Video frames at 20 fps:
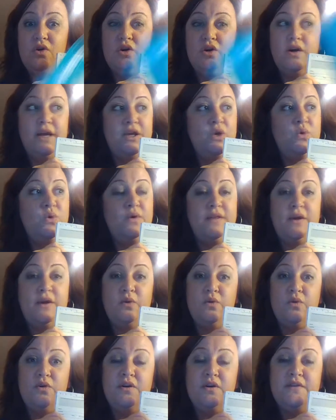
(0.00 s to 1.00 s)
And who are they
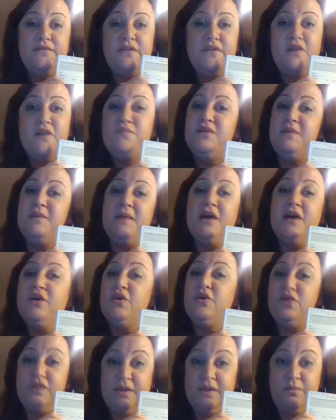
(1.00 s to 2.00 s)
ordering from? They might go
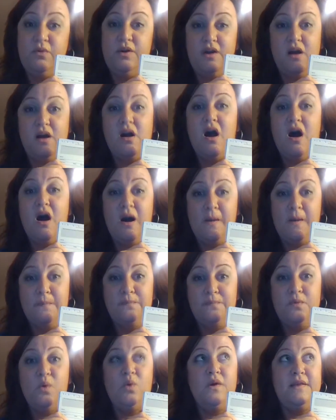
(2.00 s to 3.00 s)
to Tupperware.com,
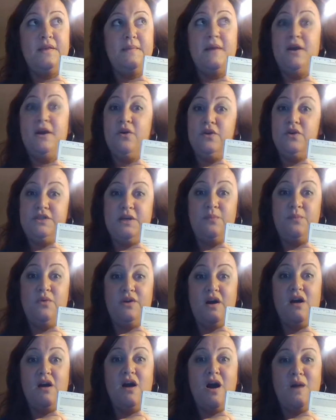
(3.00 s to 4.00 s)
or they might go to
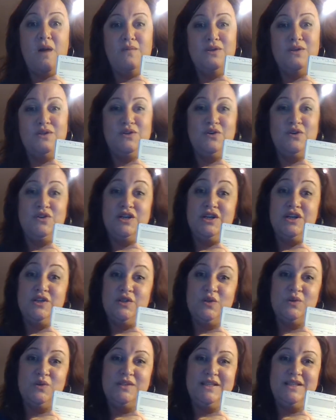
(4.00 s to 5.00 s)
Tupperware.com and search a
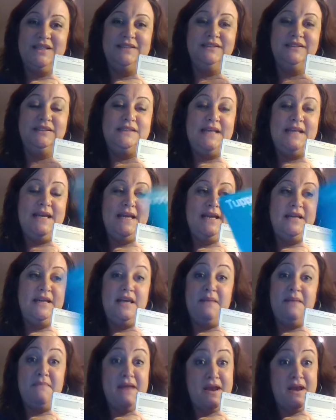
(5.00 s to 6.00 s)
consultant, and
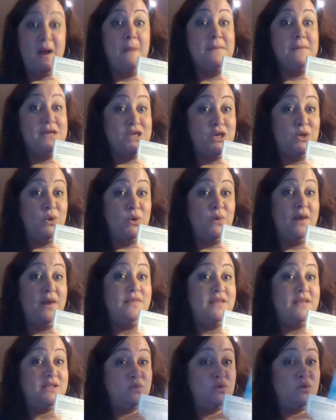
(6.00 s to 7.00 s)
it may not be you. And
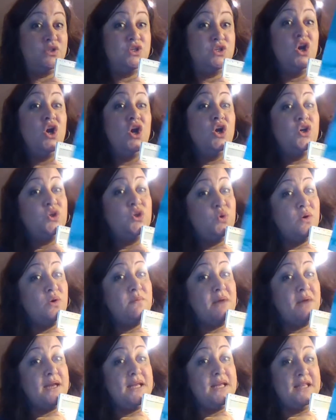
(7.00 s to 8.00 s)
this was your
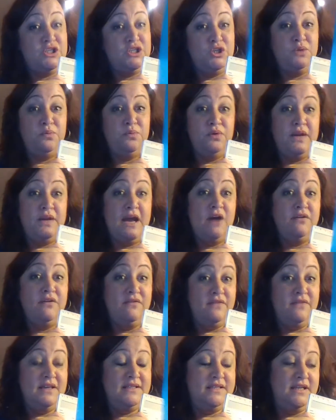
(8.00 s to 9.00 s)
money that you put out,
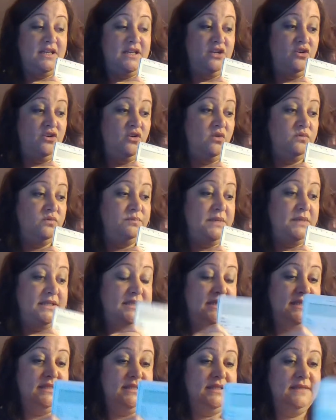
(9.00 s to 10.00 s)
invested in your own
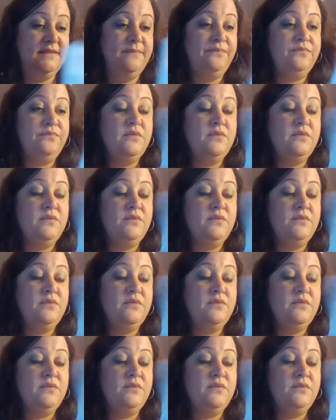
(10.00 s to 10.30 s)
business.